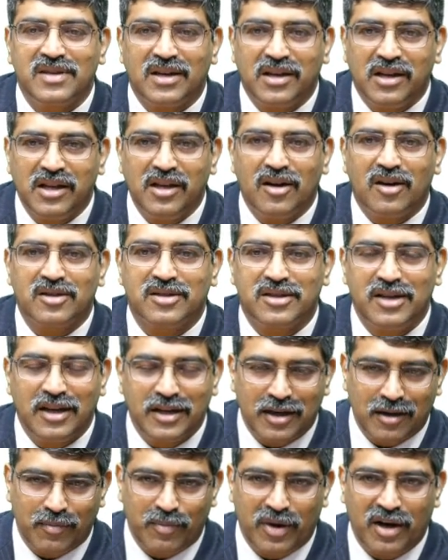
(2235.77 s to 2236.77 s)
the
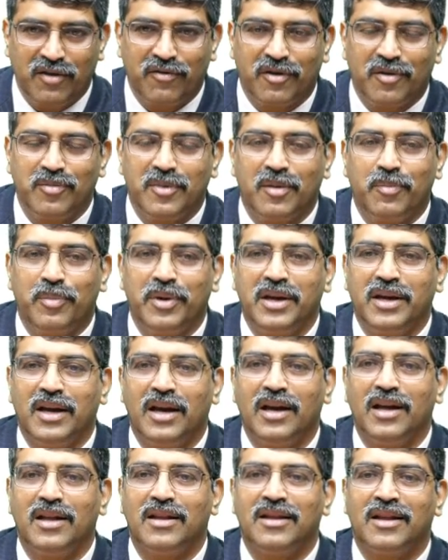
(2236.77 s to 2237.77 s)
deoxygenated blood from the PA,